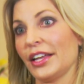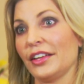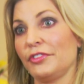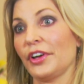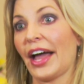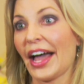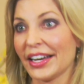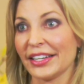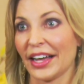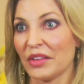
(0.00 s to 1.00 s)
And if you
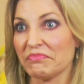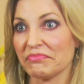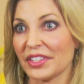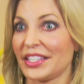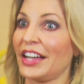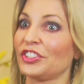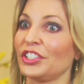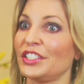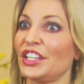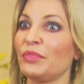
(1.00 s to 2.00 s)
add it up, it's
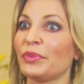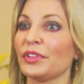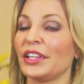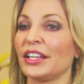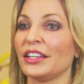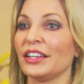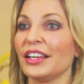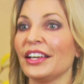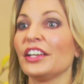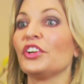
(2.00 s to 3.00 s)
actually cheaper than
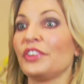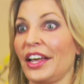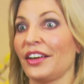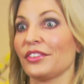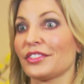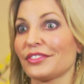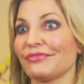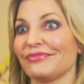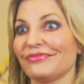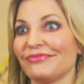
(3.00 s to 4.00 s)
your nails,
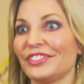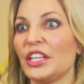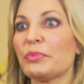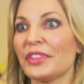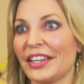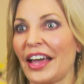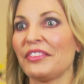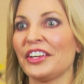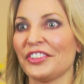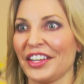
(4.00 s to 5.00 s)
cheaper than
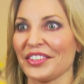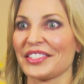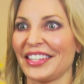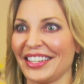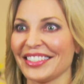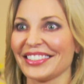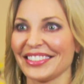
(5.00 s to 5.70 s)
having your nails done.